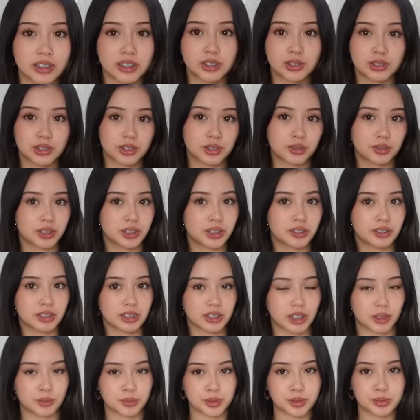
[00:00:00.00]
it's also really, really
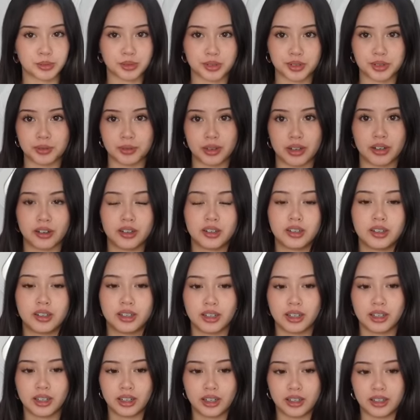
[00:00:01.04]
comfortable as well.
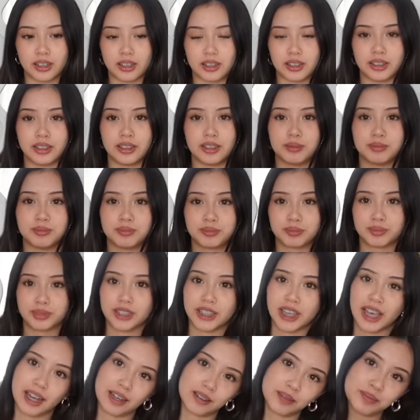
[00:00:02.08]
Um,
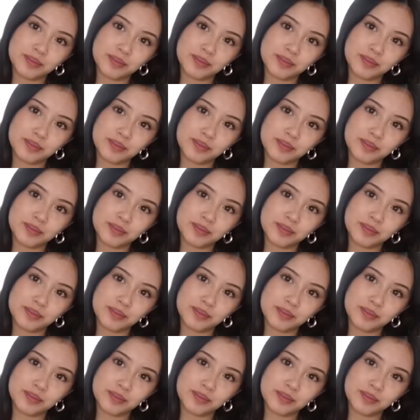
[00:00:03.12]
so yeah.